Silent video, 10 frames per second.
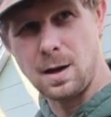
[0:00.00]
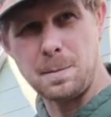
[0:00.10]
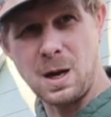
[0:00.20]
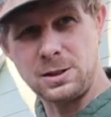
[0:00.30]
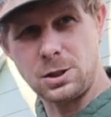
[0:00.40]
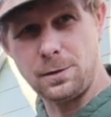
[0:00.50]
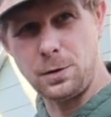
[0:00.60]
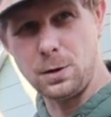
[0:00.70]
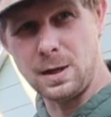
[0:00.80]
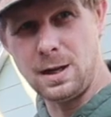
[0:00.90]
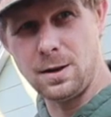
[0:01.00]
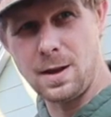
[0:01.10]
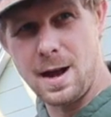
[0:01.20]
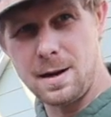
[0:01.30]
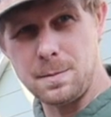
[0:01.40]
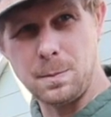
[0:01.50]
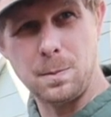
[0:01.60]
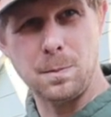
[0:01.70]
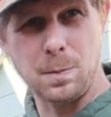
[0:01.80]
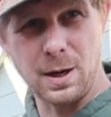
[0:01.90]
Not sure if you could hear that,
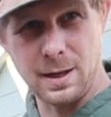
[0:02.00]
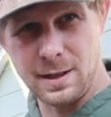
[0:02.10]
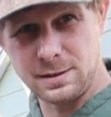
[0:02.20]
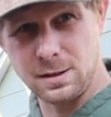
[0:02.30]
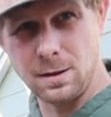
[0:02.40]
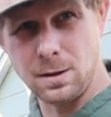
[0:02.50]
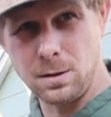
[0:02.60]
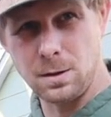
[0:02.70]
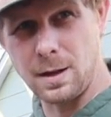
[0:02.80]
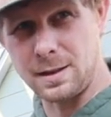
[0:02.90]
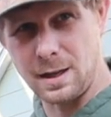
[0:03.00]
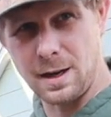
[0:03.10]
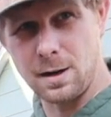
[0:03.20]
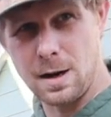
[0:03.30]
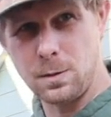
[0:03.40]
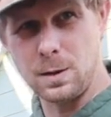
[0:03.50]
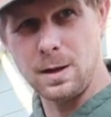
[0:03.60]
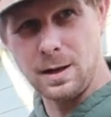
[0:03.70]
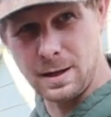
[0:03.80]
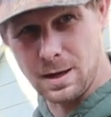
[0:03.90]
but it hissed a little, let the air out,
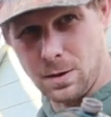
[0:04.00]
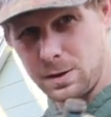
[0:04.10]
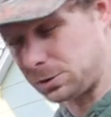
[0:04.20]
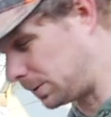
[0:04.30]
and now this